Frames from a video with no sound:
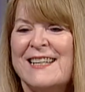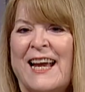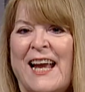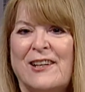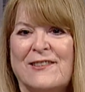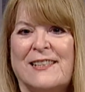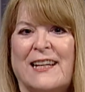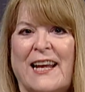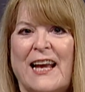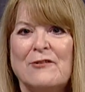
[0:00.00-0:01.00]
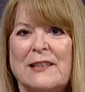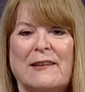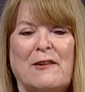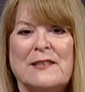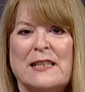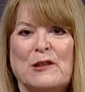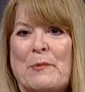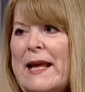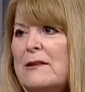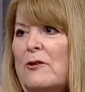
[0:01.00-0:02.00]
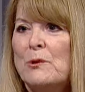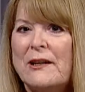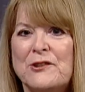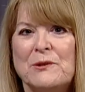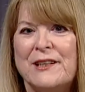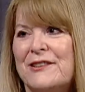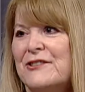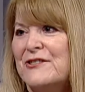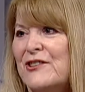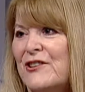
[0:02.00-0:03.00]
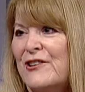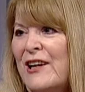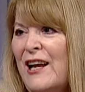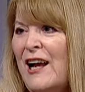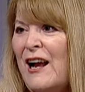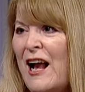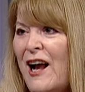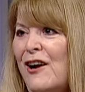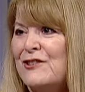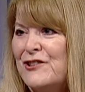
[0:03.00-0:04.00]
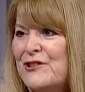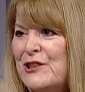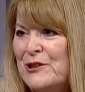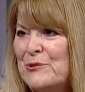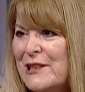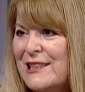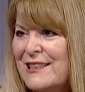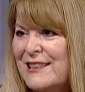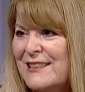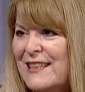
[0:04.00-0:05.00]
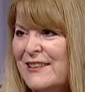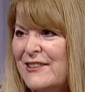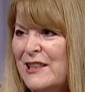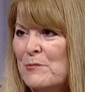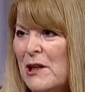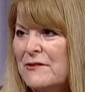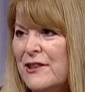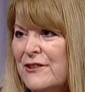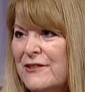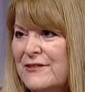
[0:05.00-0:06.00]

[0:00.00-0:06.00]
Mm -hmm. And all of a sudden I had one. I was like a panic. Oh, what do I do? What do I do? Yeah. So, how do you get rid of the ticks? How do you get them off of you?